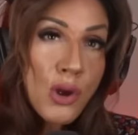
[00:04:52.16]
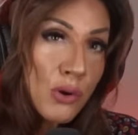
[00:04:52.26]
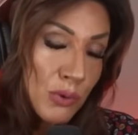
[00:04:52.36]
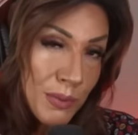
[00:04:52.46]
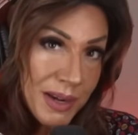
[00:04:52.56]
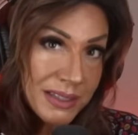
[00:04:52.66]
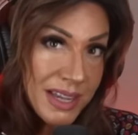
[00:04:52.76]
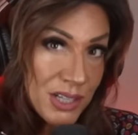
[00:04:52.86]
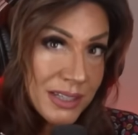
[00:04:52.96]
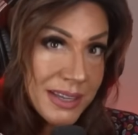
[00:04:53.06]
Rubin
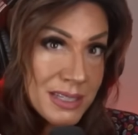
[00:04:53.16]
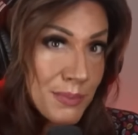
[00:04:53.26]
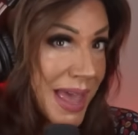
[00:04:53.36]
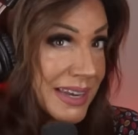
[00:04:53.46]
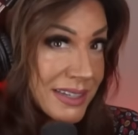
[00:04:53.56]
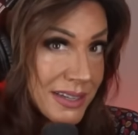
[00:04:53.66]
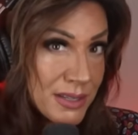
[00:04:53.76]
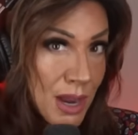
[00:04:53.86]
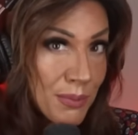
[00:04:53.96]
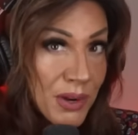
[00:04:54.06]
allegedly expanded his
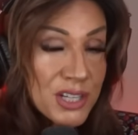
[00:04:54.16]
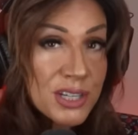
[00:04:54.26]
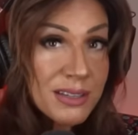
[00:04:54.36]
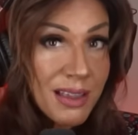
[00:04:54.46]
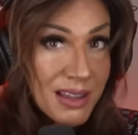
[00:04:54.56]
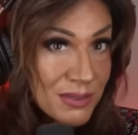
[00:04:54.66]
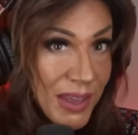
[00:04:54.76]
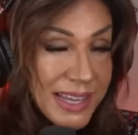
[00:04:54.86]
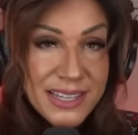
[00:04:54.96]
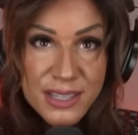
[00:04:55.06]
operation to Las
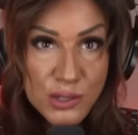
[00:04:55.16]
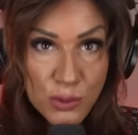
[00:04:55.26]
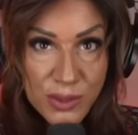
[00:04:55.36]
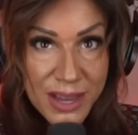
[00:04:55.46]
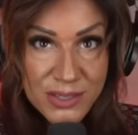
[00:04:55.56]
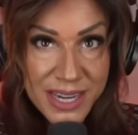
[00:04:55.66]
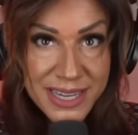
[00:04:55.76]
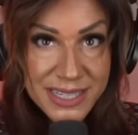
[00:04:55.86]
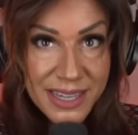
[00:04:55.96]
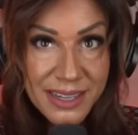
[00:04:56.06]
Vegas in
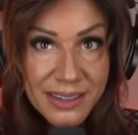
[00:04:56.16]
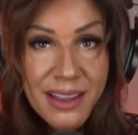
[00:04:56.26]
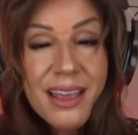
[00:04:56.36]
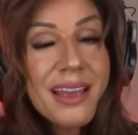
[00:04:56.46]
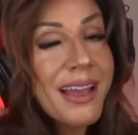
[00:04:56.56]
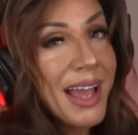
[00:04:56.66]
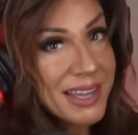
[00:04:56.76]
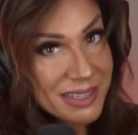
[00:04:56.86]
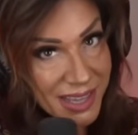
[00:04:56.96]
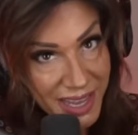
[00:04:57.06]
2018,
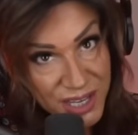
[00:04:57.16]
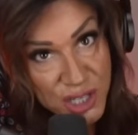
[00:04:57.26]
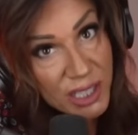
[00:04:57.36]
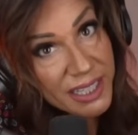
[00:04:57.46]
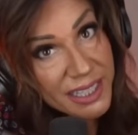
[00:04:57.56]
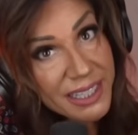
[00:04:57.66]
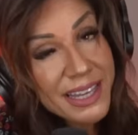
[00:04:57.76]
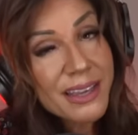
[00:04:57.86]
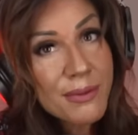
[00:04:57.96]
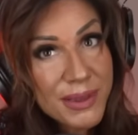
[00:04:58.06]
and occasionally
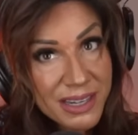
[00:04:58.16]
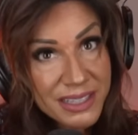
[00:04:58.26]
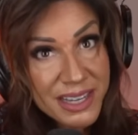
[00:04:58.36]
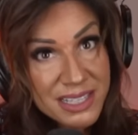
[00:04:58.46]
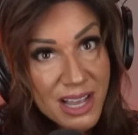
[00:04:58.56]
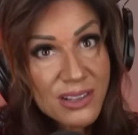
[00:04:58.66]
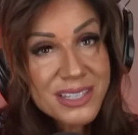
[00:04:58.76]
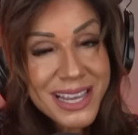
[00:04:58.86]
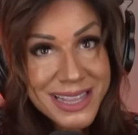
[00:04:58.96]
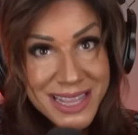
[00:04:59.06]
he committed the assaults
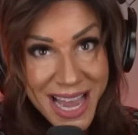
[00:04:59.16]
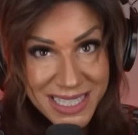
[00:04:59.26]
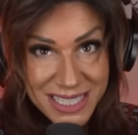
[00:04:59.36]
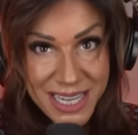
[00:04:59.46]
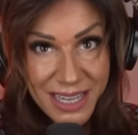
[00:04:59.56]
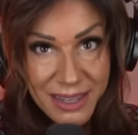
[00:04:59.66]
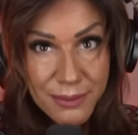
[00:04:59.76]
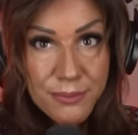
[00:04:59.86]
in that city.